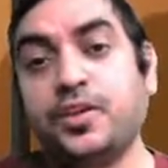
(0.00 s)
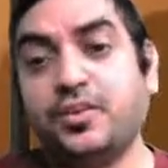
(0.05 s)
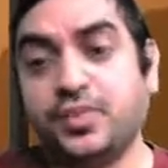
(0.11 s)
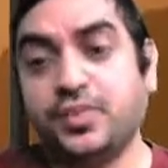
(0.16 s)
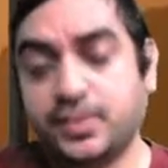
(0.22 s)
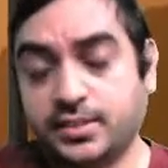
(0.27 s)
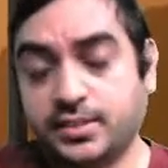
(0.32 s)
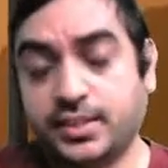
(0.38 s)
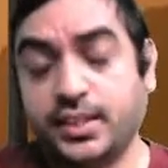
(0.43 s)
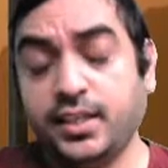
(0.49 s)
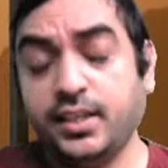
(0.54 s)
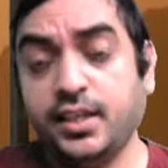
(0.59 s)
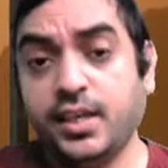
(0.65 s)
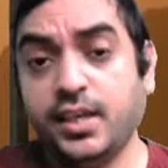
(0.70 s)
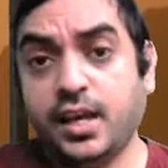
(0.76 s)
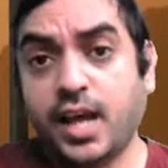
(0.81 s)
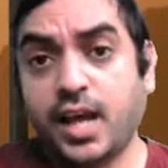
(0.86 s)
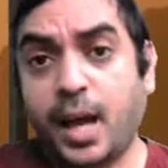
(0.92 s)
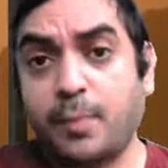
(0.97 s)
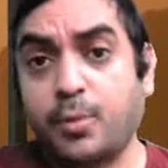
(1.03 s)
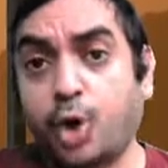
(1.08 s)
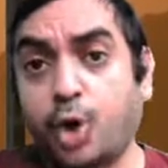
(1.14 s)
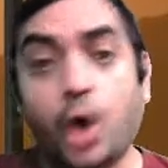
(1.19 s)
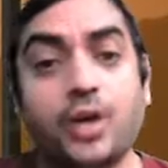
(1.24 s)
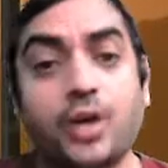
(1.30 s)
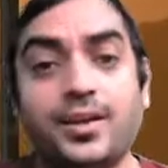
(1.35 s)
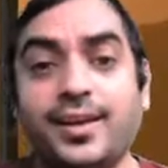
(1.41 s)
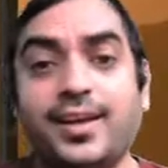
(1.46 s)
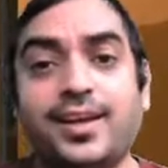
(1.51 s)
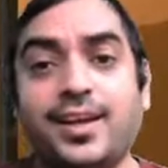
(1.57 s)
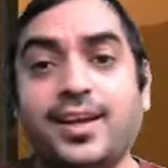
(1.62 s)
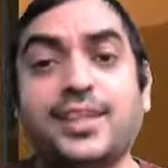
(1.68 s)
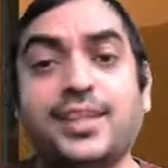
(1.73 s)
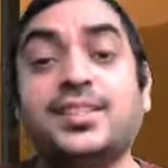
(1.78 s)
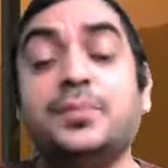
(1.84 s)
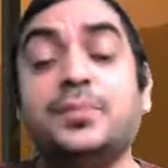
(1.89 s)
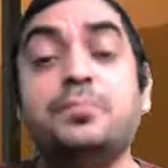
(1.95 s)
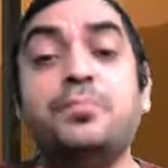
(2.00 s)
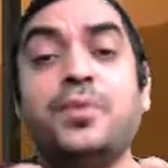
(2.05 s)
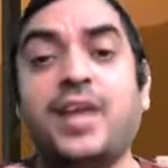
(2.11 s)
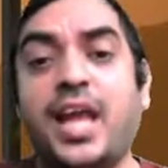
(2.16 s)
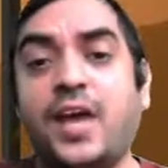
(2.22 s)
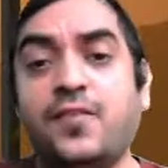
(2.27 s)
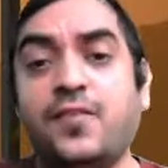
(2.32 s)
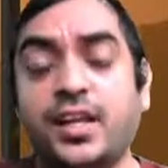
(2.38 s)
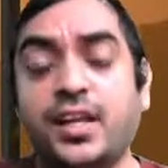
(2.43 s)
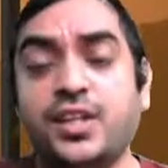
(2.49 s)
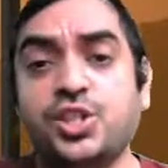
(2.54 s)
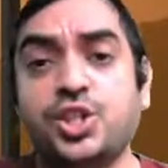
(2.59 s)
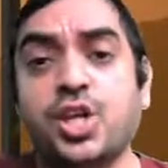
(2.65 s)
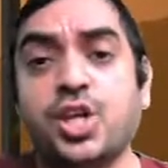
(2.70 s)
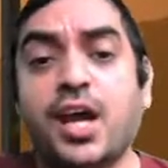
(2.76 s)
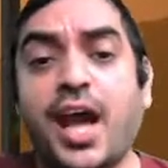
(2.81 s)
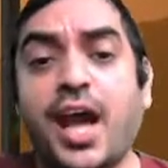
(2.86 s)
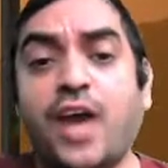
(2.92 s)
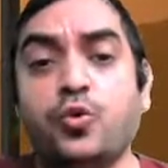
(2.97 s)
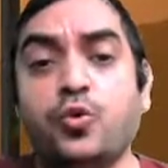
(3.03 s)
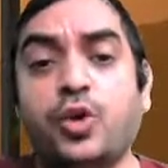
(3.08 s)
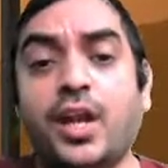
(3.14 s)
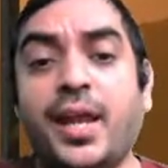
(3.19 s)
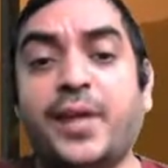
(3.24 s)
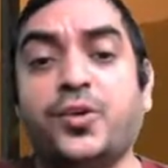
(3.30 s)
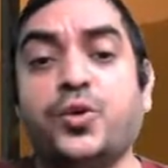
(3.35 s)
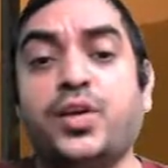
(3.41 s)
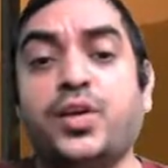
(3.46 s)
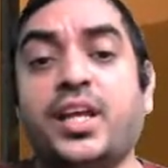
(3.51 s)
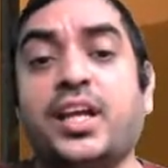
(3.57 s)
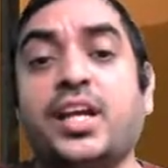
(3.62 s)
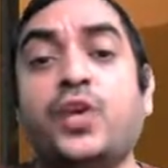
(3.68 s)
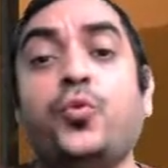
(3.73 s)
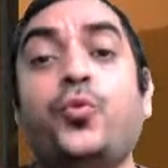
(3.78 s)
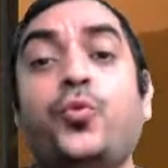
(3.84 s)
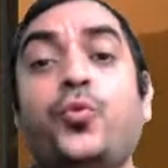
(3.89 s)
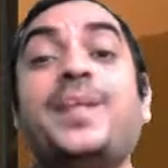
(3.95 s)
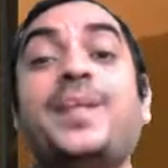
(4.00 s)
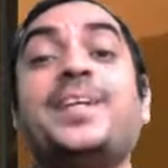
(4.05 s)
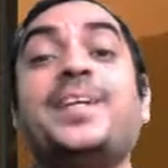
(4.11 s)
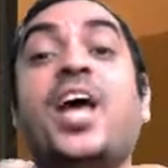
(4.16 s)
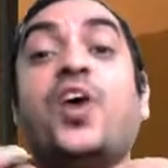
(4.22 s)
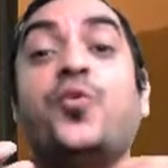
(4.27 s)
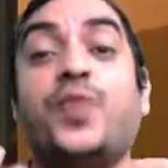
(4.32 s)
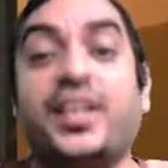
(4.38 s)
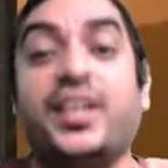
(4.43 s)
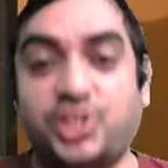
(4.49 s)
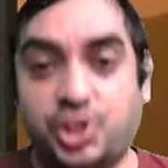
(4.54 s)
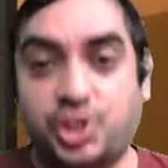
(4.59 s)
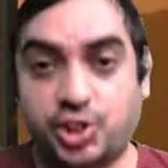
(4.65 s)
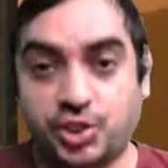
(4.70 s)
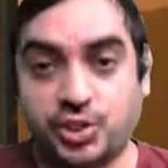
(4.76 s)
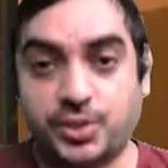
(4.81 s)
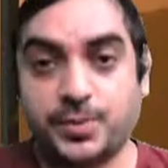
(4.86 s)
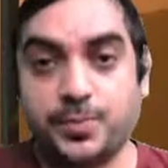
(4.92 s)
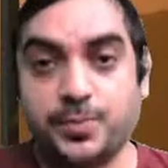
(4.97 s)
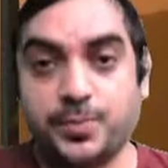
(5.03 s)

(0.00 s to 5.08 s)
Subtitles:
See, I'm not taking a simple average. I would like to take a weighted average.